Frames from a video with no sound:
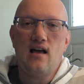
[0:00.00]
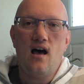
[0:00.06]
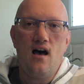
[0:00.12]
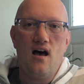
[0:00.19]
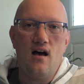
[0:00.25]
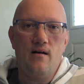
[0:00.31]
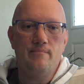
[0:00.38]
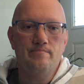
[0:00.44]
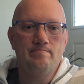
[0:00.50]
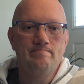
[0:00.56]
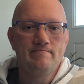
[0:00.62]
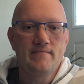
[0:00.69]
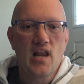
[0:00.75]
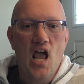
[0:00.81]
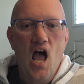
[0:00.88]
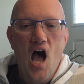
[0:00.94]
On
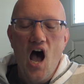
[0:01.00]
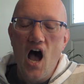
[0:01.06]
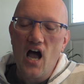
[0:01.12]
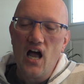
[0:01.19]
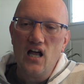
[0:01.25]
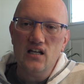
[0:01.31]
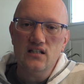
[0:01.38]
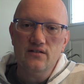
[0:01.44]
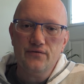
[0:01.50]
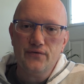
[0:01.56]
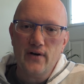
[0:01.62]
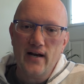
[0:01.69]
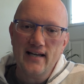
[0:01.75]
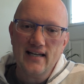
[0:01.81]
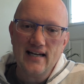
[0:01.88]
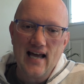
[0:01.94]
Frank